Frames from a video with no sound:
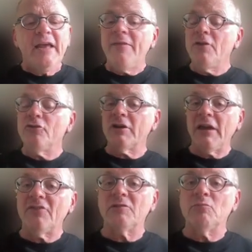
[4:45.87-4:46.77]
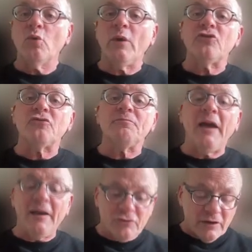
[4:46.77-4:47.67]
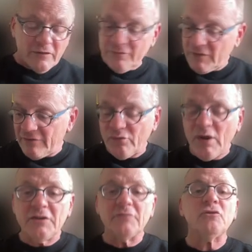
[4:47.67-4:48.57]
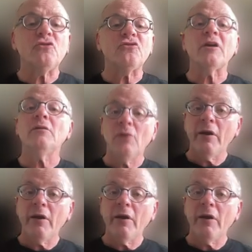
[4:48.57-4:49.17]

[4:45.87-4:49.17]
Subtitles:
And then you're going to ask them a question. After they've read it, you say,